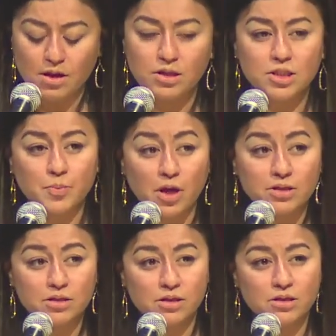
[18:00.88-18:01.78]

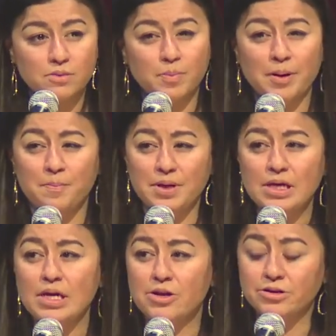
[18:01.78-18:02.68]
Sponsors, by
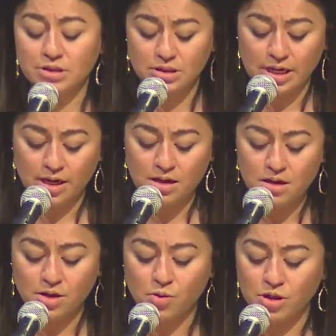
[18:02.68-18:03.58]
being here today,
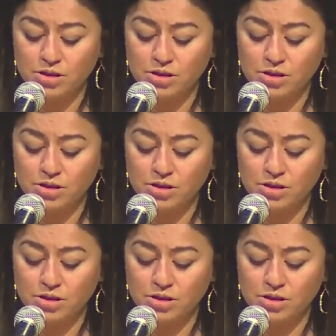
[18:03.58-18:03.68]
you are